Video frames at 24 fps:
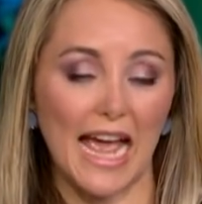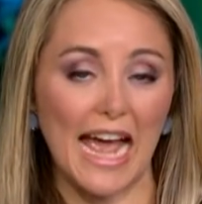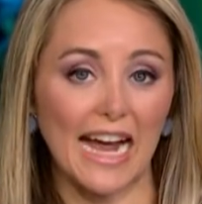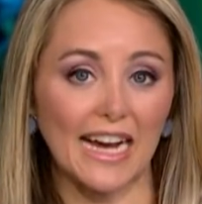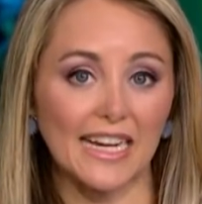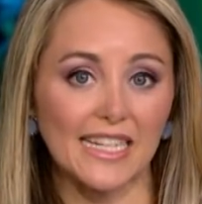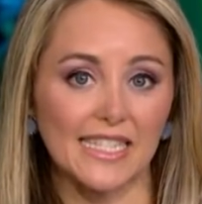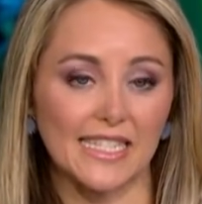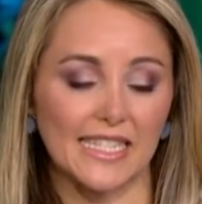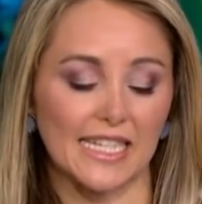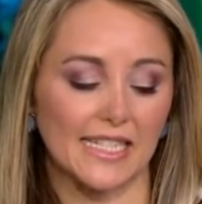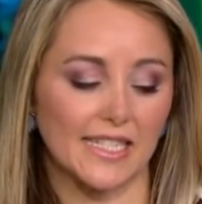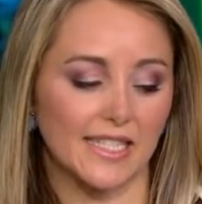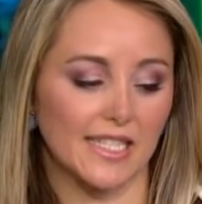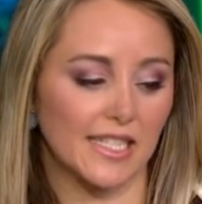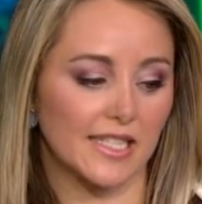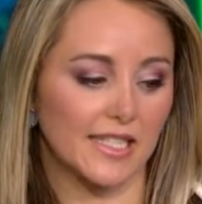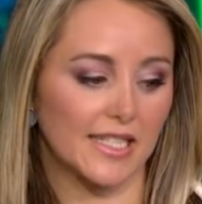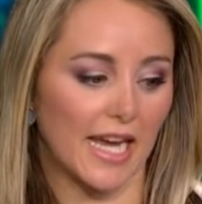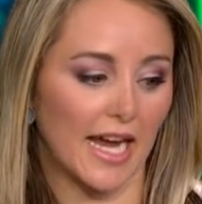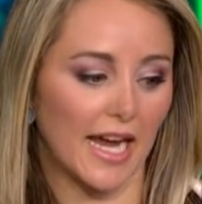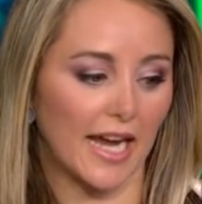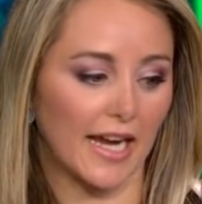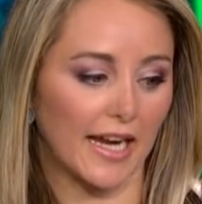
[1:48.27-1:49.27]
exit
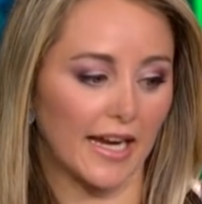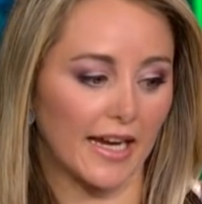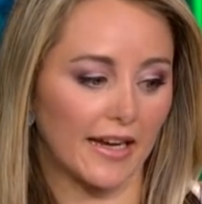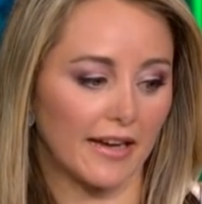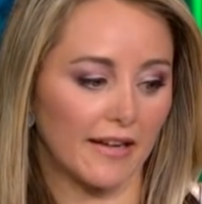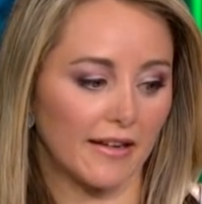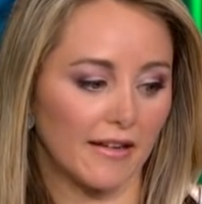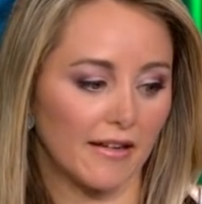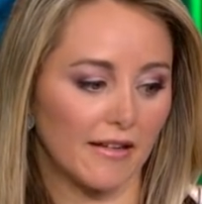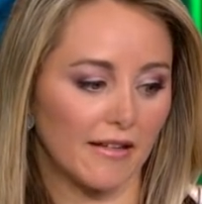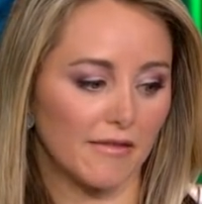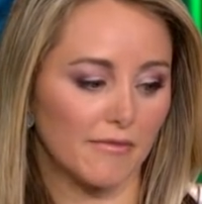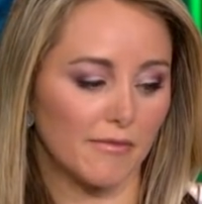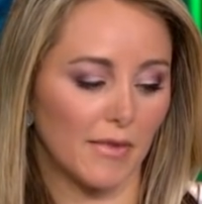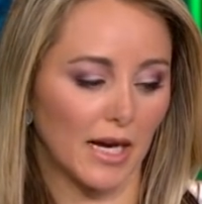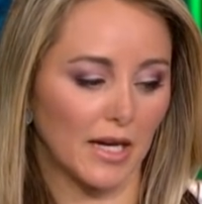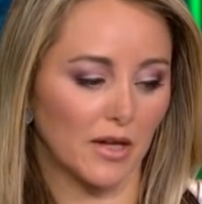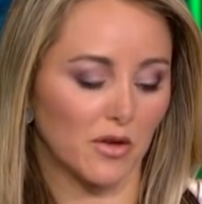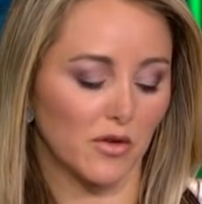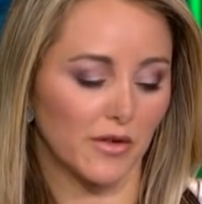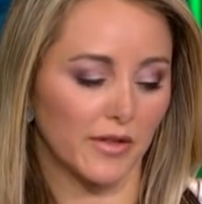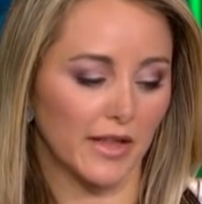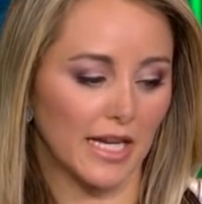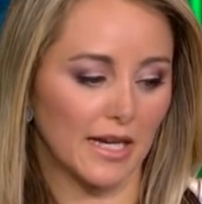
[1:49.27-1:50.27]
today,
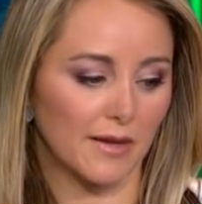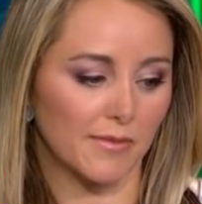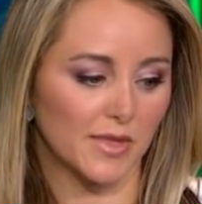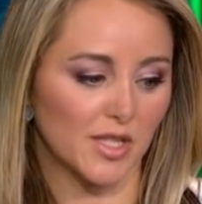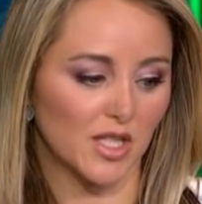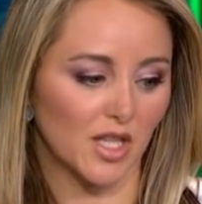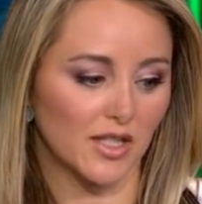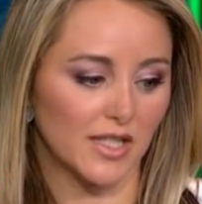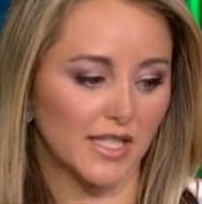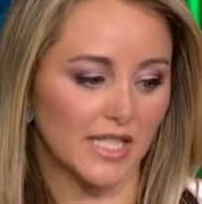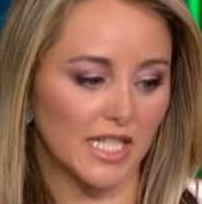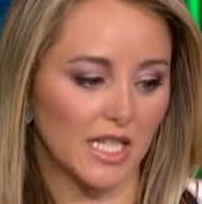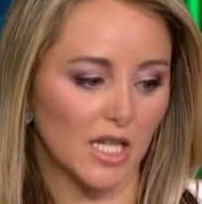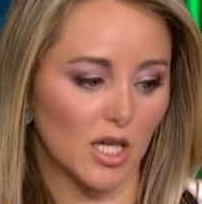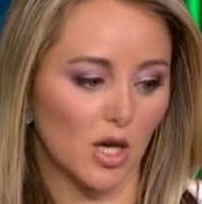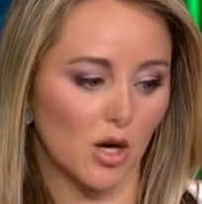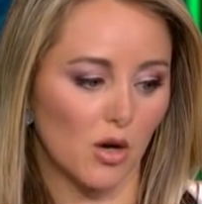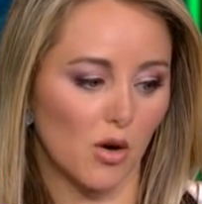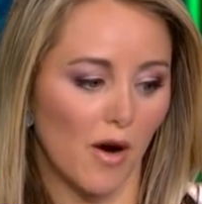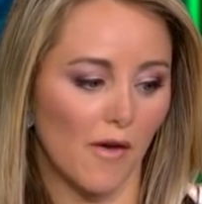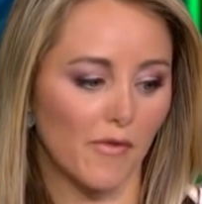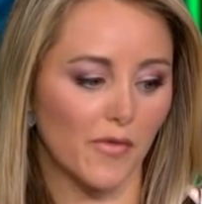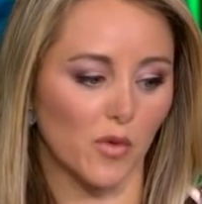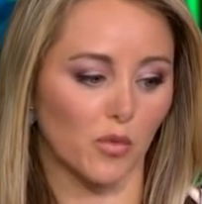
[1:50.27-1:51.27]
Michael, the Amazon CEO
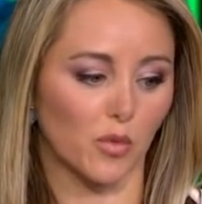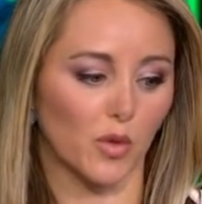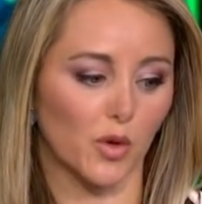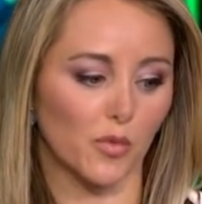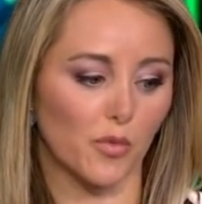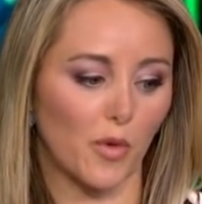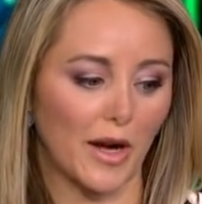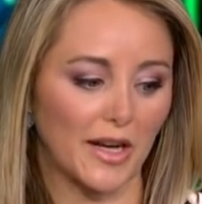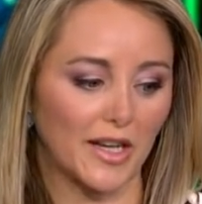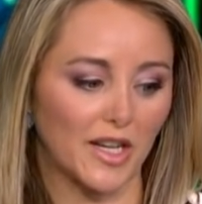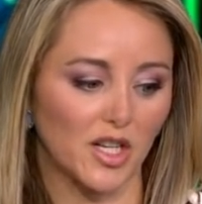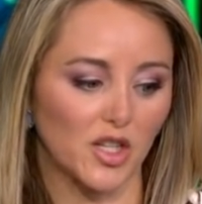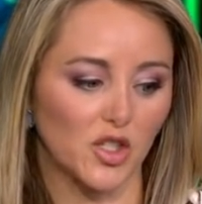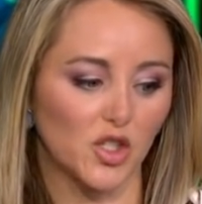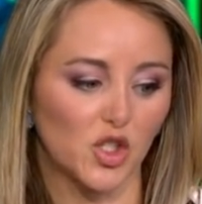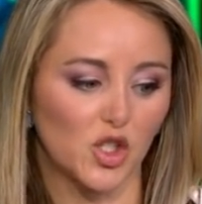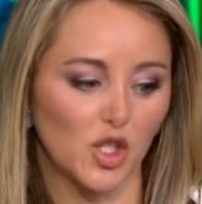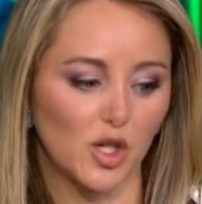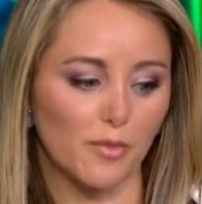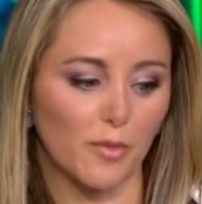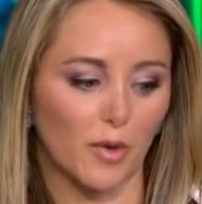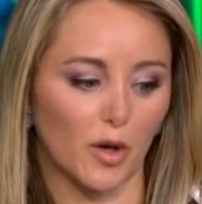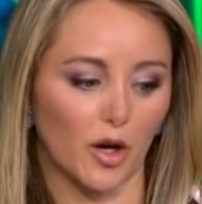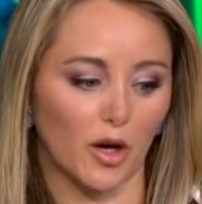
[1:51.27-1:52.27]
of the worldwide
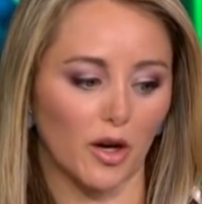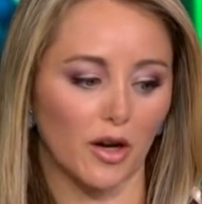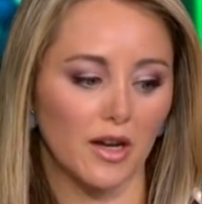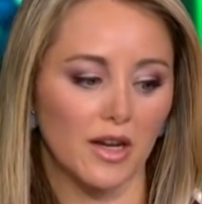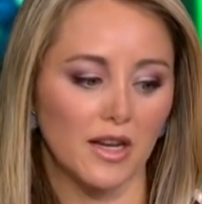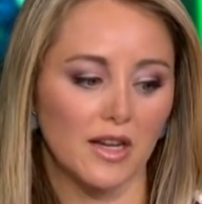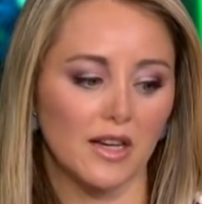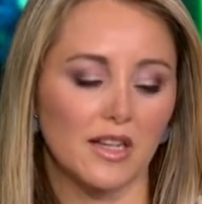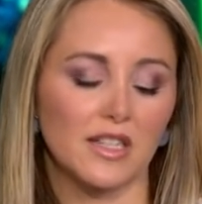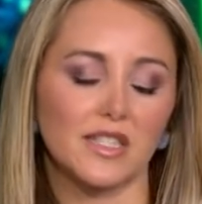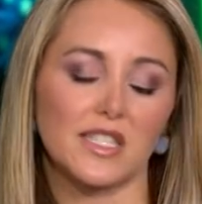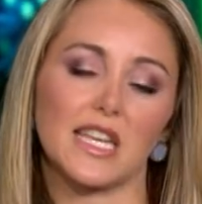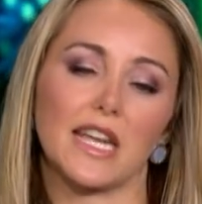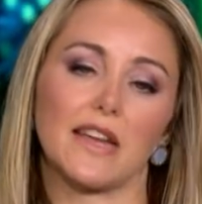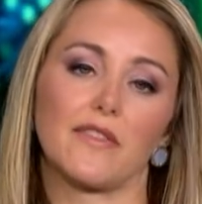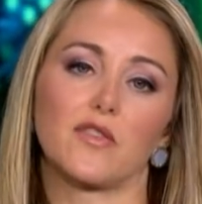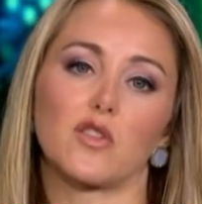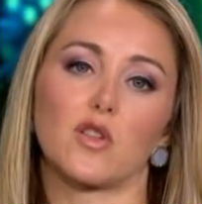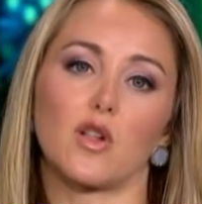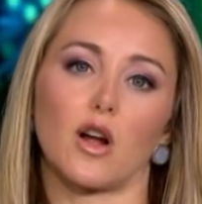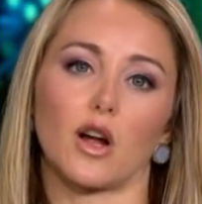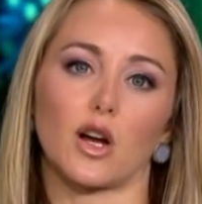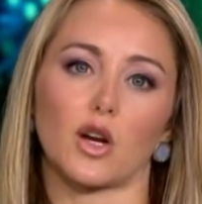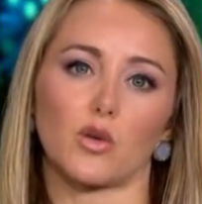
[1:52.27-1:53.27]
consumer. Dave
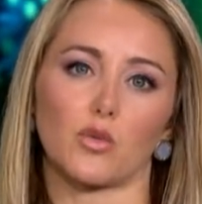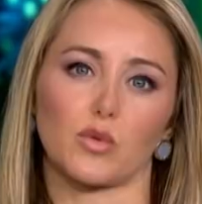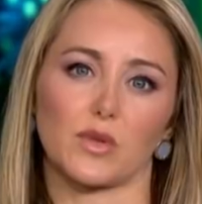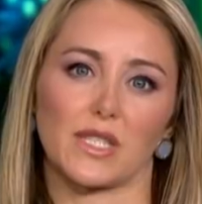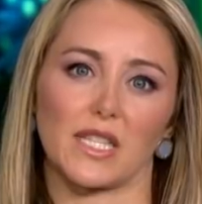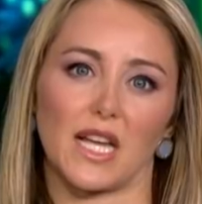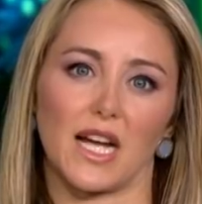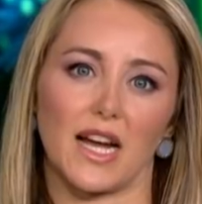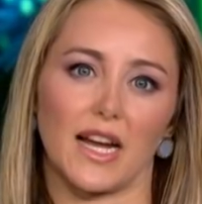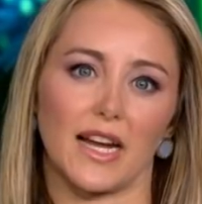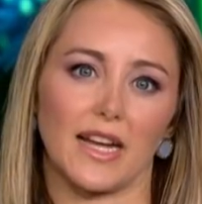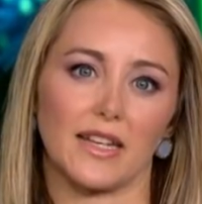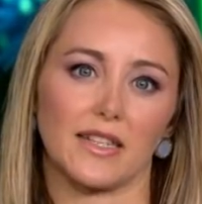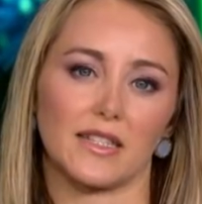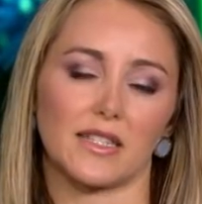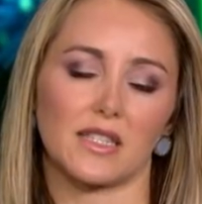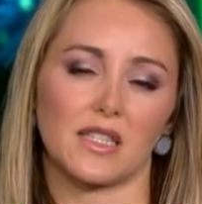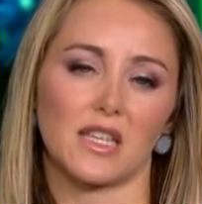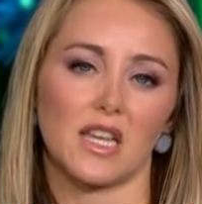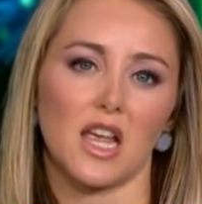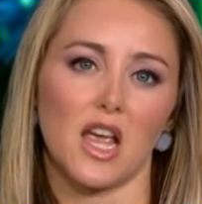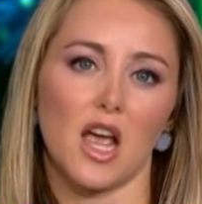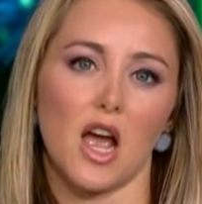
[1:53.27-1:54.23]
Clark resigns.